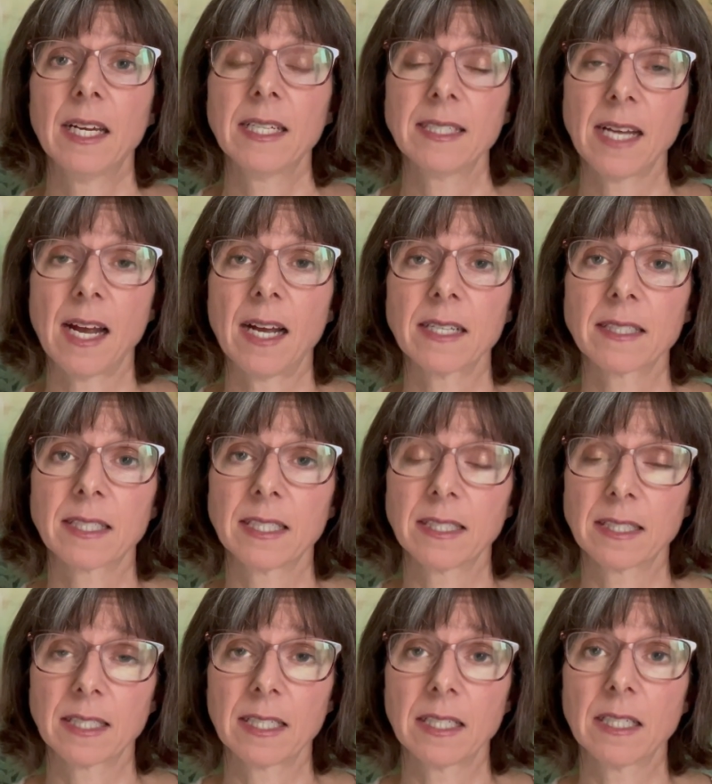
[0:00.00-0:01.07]
task and
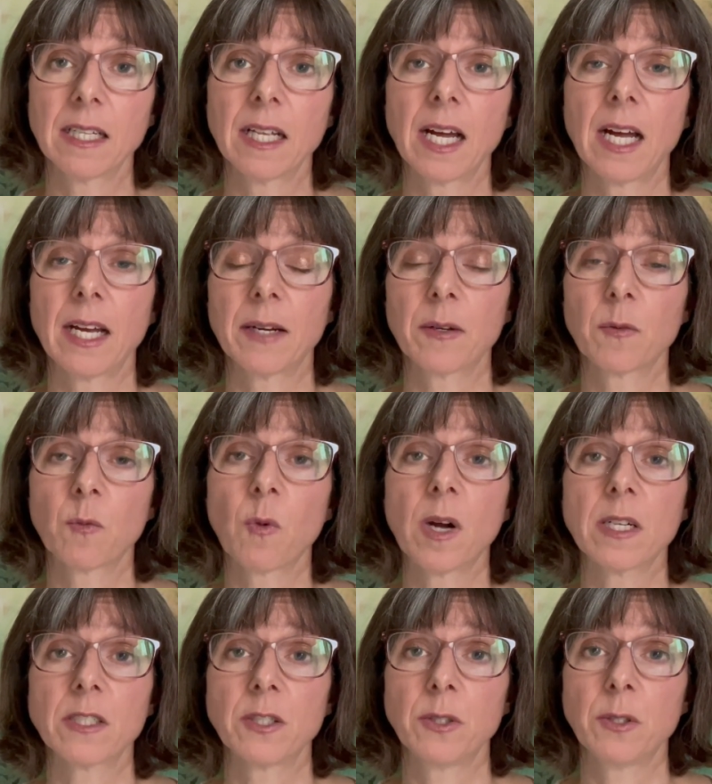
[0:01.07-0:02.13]
skill I
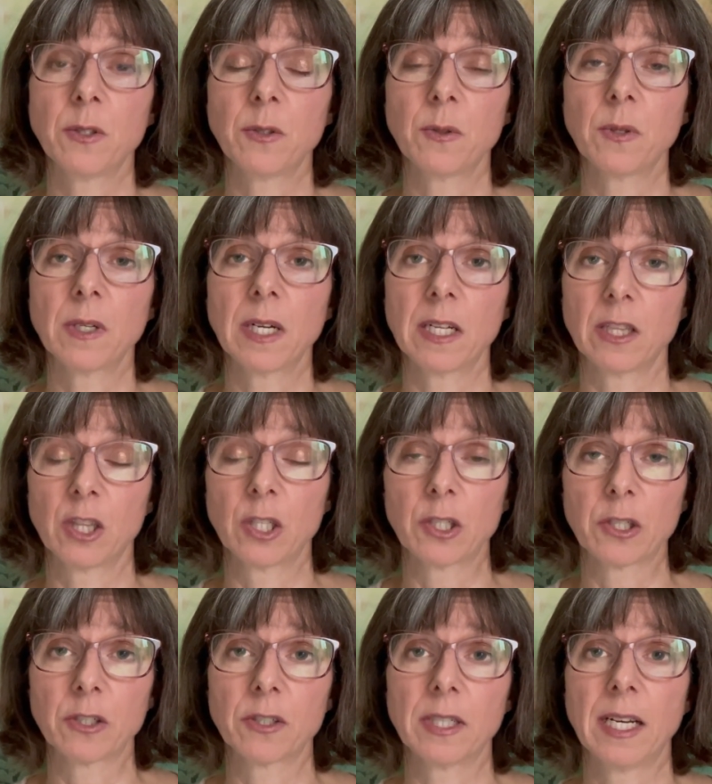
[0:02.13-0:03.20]
want to
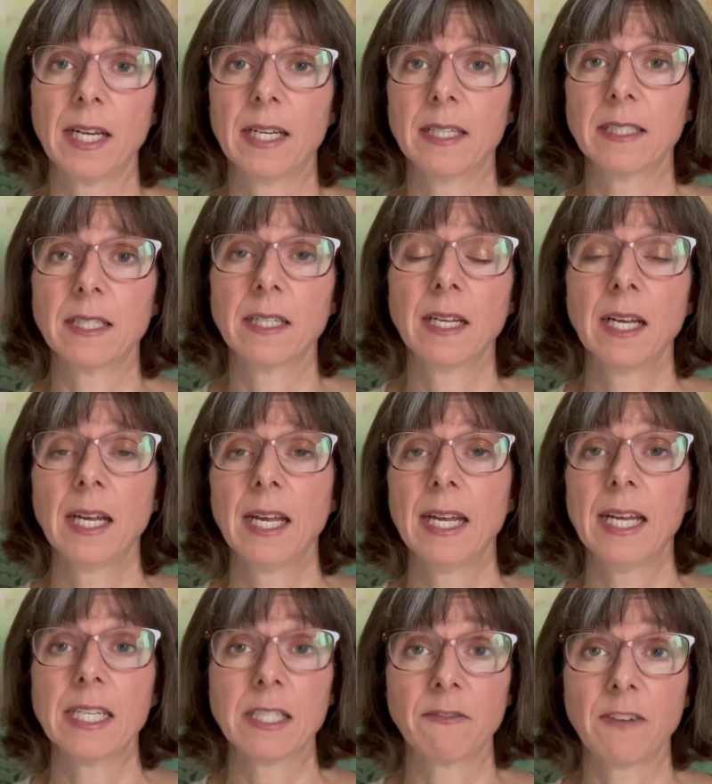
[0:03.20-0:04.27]
learn
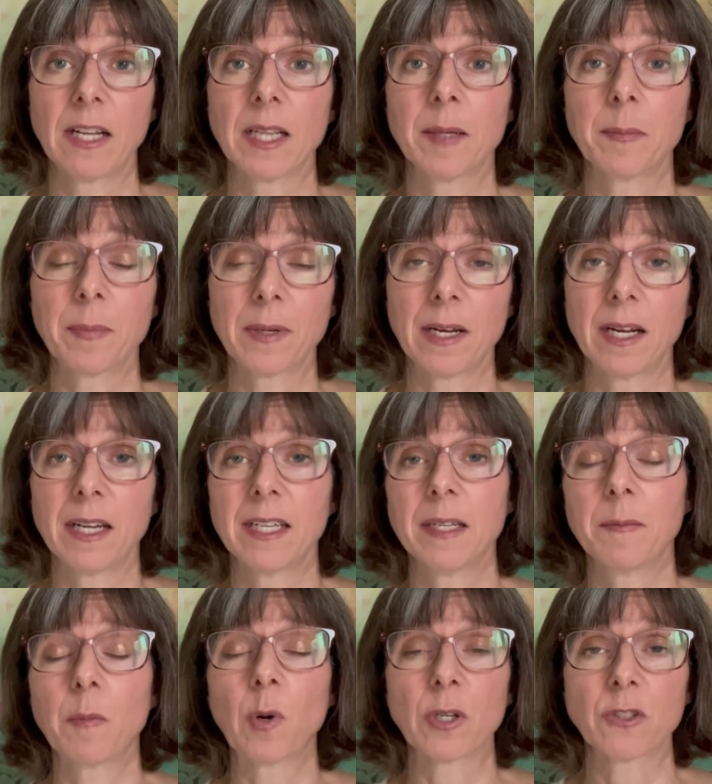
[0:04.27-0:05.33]
and develop
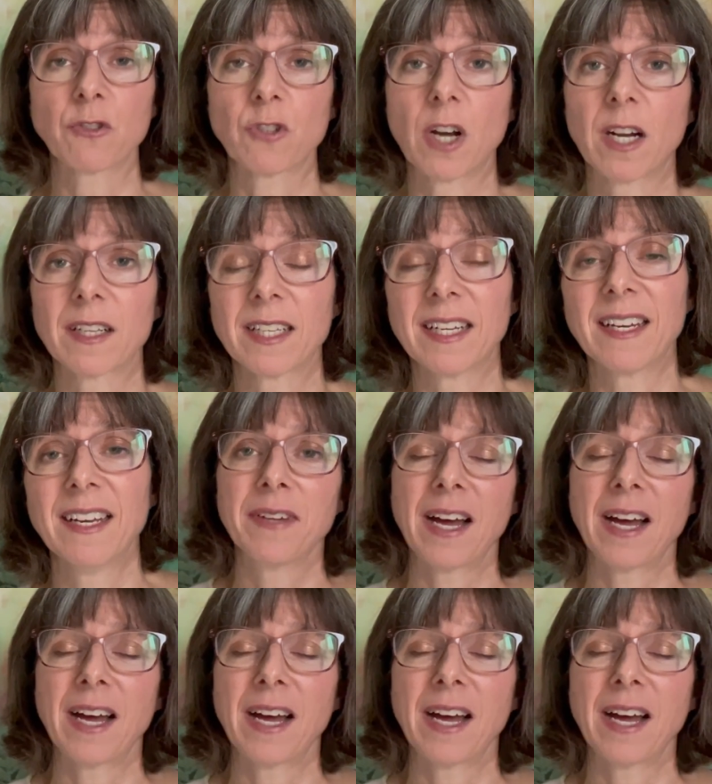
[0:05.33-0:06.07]
more strongly.